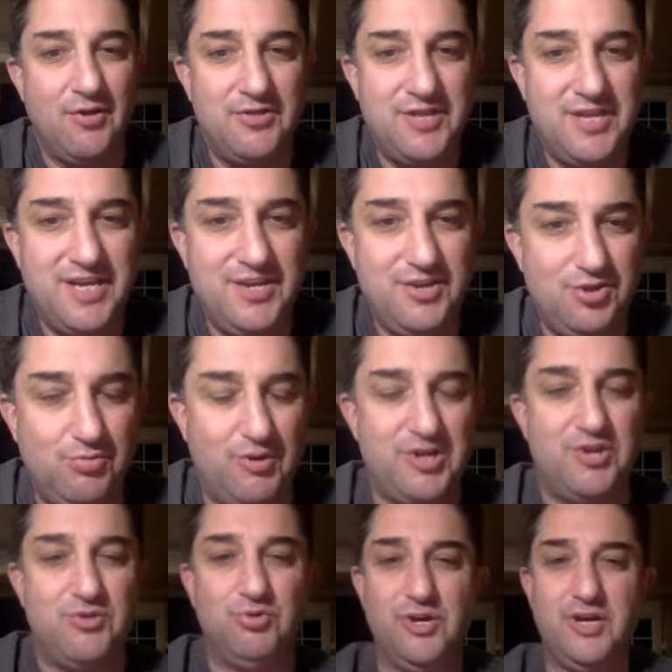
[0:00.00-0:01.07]
these,
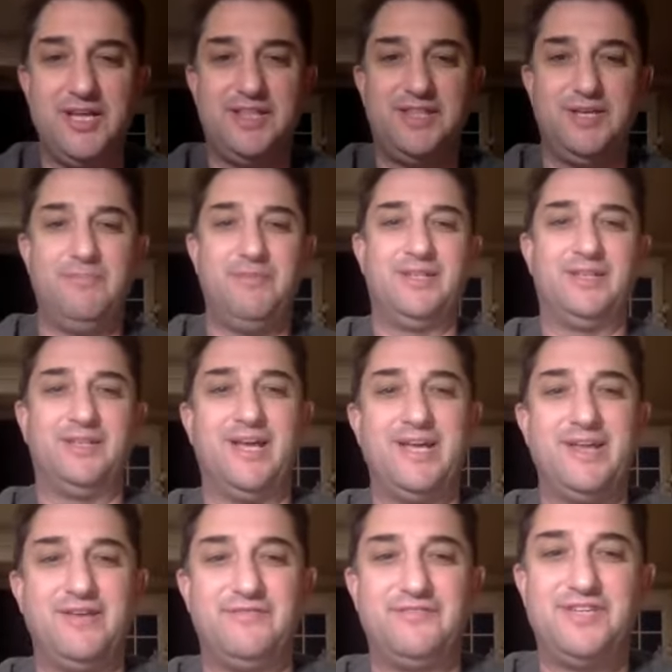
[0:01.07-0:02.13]
when you look at them in
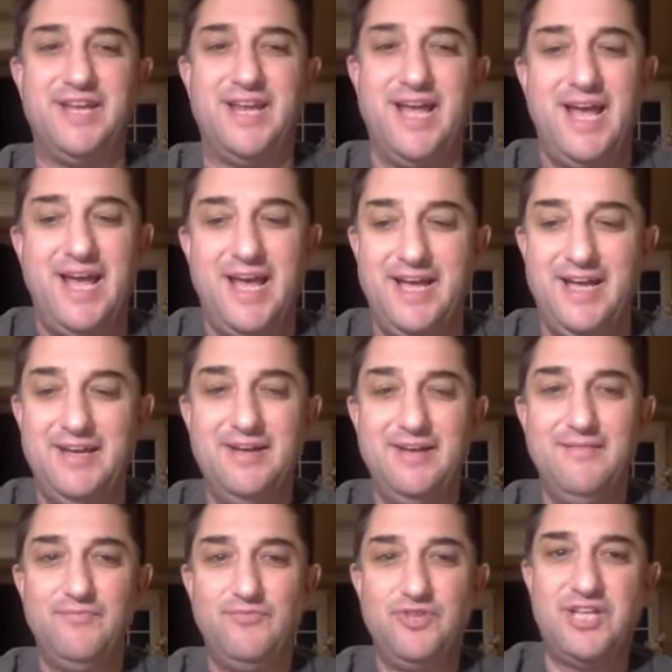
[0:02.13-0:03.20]
light of today,
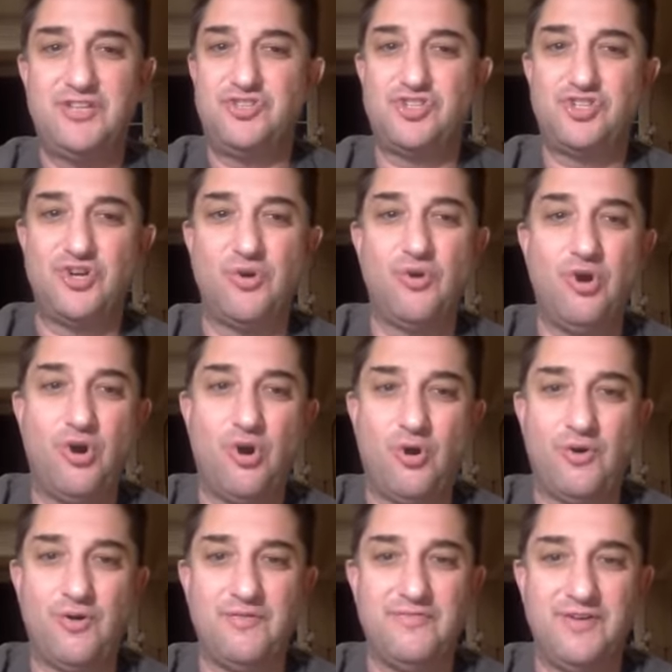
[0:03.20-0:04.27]
it's so
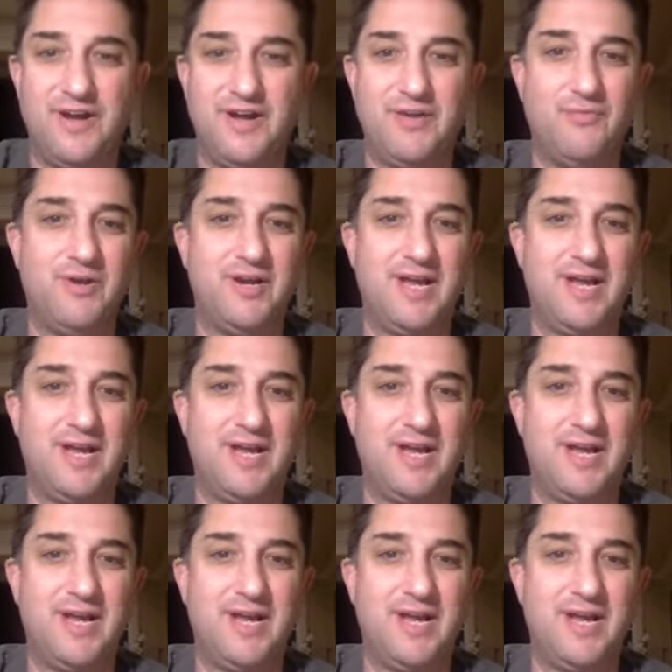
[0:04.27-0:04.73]
horrifying what